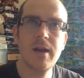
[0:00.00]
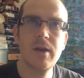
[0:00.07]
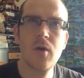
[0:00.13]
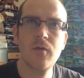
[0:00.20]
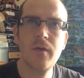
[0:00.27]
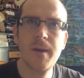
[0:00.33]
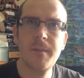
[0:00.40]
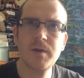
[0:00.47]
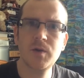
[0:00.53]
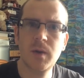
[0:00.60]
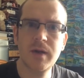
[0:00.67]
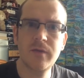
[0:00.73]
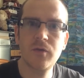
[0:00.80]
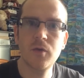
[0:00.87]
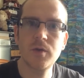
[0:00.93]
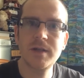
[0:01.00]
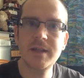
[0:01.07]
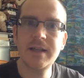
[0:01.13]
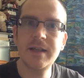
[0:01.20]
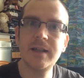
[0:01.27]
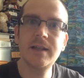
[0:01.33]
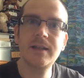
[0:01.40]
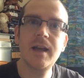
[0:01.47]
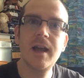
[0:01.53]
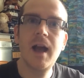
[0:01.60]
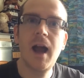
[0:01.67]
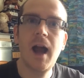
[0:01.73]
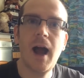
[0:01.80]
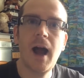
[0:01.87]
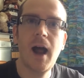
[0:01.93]
November 2014,
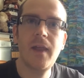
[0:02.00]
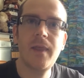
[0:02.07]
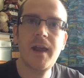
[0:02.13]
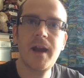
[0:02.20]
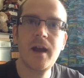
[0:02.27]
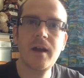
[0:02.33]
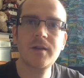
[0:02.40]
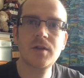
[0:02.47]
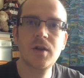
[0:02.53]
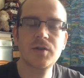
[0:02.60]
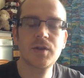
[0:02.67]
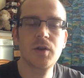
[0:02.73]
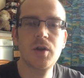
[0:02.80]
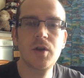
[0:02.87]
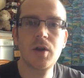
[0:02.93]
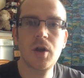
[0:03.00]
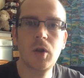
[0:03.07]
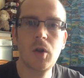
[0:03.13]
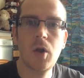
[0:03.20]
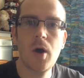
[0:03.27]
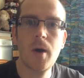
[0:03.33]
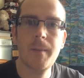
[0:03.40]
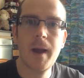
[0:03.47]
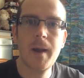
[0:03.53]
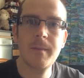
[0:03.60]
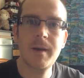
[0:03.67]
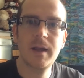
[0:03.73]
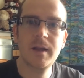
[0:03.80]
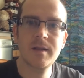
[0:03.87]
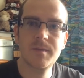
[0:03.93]
and then I started to learn a lot about
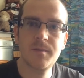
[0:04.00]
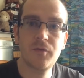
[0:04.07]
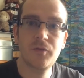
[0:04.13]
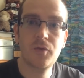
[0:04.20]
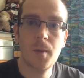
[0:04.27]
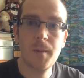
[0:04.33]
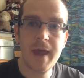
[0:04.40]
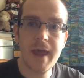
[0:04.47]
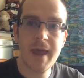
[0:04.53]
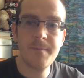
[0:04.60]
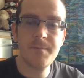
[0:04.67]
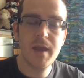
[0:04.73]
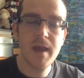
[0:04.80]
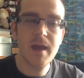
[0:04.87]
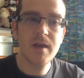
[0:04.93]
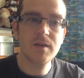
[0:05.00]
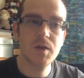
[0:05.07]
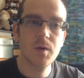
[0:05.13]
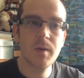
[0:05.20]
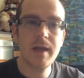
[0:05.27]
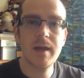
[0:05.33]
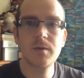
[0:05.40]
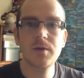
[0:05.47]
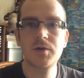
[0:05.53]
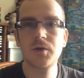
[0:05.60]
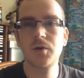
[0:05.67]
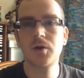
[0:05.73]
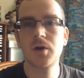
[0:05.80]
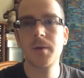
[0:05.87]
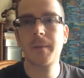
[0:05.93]
minimalism from him. So he would
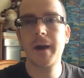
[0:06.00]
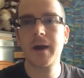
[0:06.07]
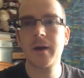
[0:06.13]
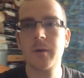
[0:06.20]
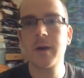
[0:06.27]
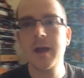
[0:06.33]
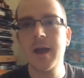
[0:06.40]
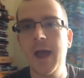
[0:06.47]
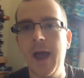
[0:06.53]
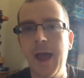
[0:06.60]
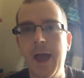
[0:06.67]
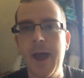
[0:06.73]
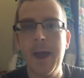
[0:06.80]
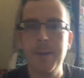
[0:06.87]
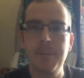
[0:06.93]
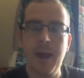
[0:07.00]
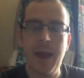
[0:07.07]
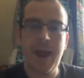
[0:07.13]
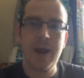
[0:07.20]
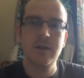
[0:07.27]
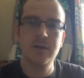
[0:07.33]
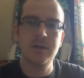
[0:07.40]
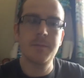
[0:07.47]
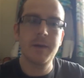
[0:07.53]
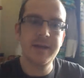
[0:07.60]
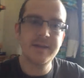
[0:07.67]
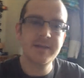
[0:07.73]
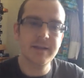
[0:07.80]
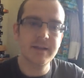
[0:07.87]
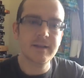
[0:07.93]
talk about how to
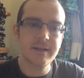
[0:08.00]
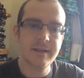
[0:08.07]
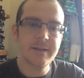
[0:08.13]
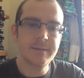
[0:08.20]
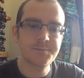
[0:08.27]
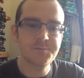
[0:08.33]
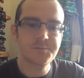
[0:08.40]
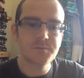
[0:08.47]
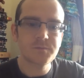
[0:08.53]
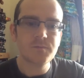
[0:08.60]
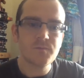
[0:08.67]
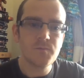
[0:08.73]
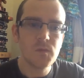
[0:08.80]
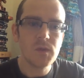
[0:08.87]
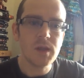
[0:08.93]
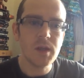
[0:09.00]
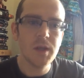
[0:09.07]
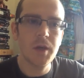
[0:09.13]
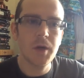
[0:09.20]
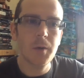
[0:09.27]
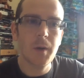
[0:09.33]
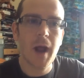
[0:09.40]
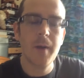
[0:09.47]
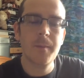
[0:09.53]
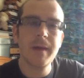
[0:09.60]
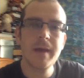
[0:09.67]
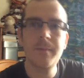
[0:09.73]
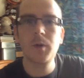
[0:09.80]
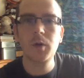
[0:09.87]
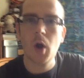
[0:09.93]
basically, how
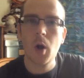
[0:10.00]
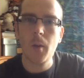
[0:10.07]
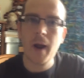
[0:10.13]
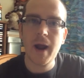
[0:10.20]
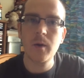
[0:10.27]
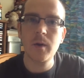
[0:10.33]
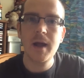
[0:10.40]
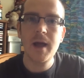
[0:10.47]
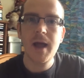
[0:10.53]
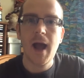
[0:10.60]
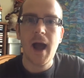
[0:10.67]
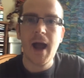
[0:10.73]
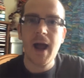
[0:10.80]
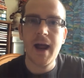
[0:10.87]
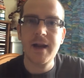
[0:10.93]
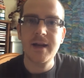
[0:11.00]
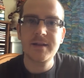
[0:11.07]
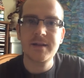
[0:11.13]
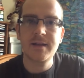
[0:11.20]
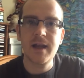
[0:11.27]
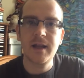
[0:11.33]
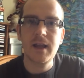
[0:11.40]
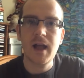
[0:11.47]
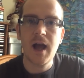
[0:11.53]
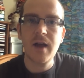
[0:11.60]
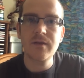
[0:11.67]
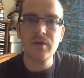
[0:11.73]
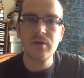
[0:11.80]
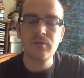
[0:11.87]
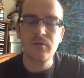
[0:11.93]
people go out and their
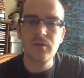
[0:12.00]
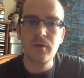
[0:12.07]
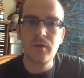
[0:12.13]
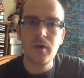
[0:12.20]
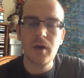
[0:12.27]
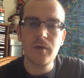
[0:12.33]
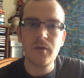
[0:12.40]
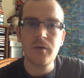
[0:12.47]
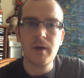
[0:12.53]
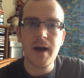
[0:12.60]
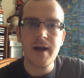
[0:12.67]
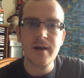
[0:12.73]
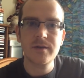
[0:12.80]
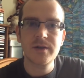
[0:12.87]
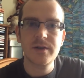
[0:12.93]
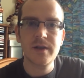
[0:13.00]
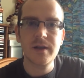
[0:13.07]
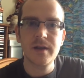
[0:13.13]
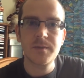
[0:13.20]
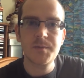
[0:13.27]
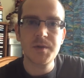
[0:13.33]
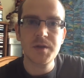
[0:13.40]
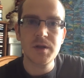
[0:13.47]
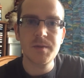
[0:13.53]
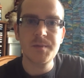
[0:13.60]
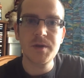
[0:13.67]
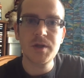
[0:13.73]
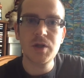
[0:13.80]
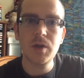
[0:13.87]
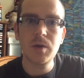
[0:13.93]
lives revolve around the
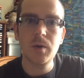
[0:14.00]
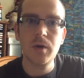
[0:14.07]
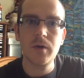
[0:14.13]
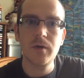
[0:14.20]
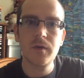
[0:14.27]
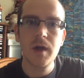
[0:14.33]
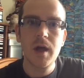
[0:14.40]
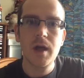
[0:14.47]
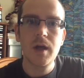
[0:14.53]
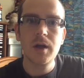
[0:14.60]
pursuit of,